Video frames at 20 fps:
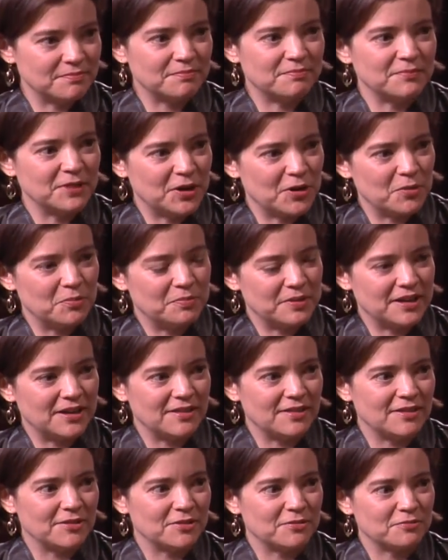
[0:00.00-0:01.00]
you know been
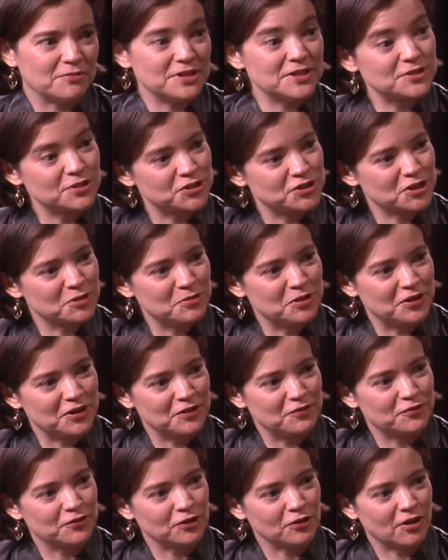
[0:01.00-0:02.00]
in the research community
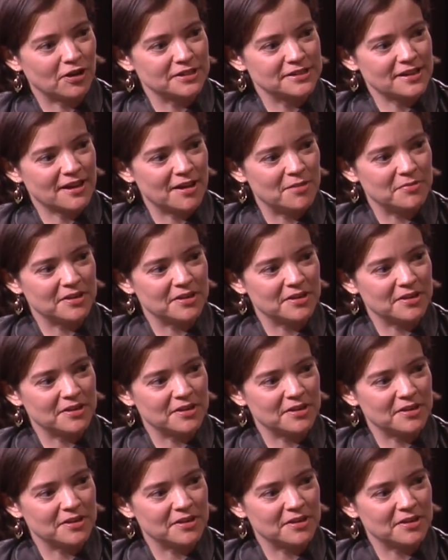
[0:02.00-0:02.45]
for a long time,